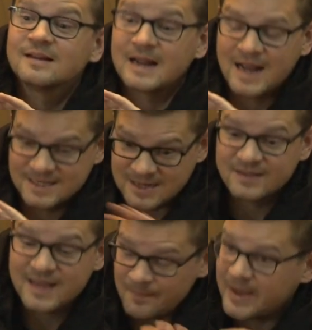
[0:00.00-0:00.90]
like, as
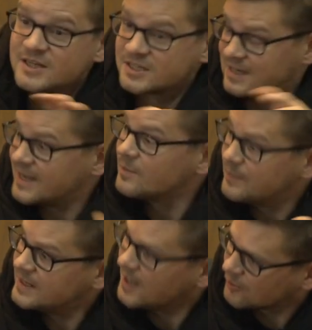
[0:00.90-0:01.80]
that page has later
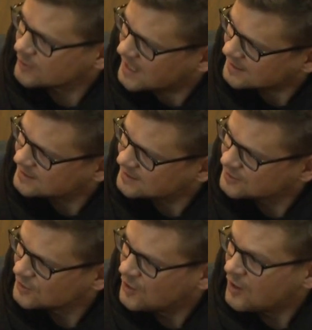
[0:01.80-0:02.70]
been unredacted,